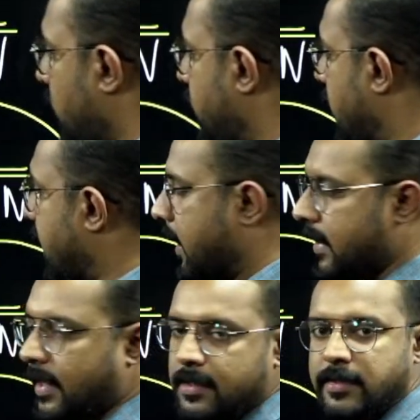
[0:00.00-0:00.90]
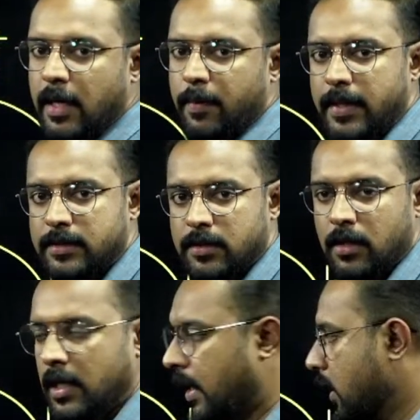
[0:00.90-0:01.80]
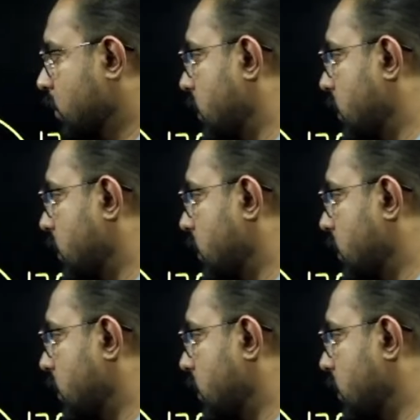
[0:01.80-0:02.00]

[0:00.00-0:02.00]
we are getting the same answer. So